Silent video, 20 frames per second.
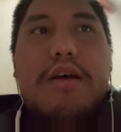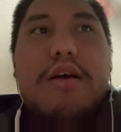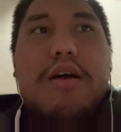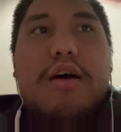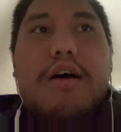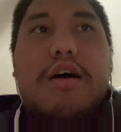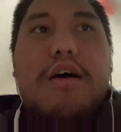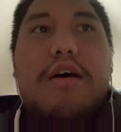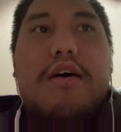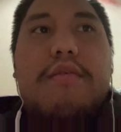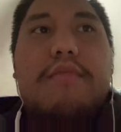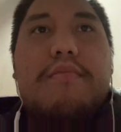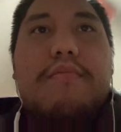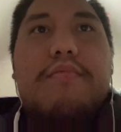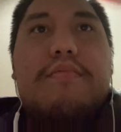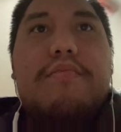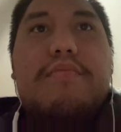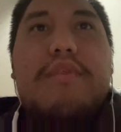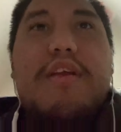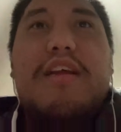
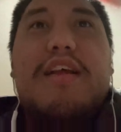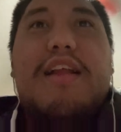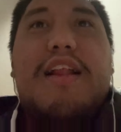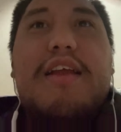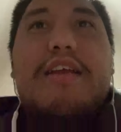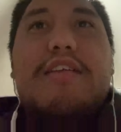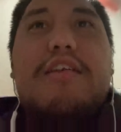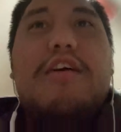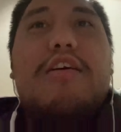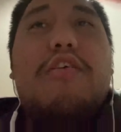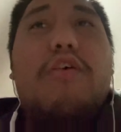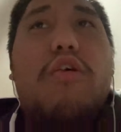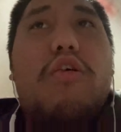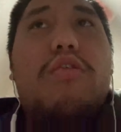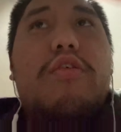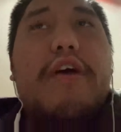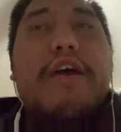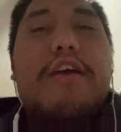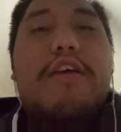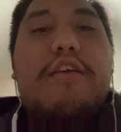The
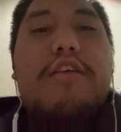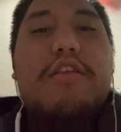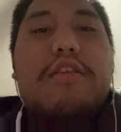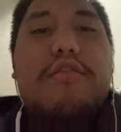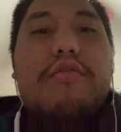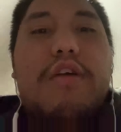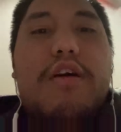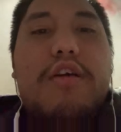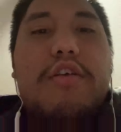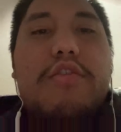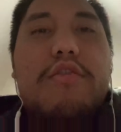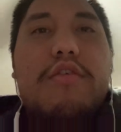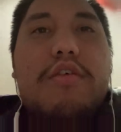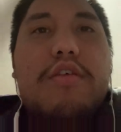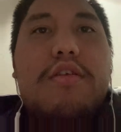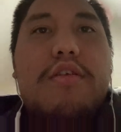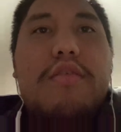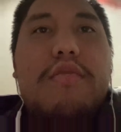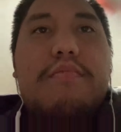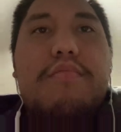goal is
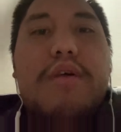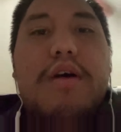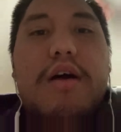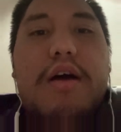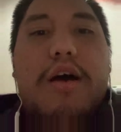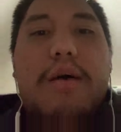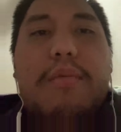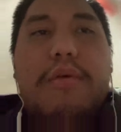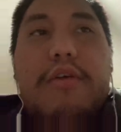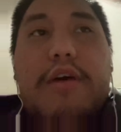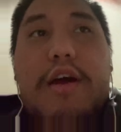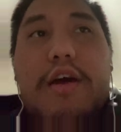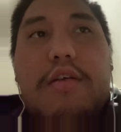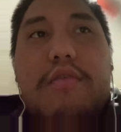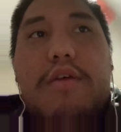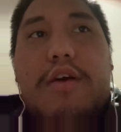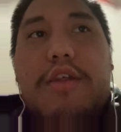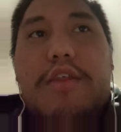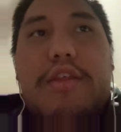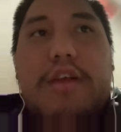300, but I'm okay
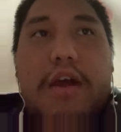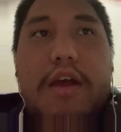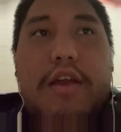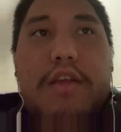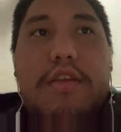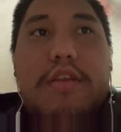with like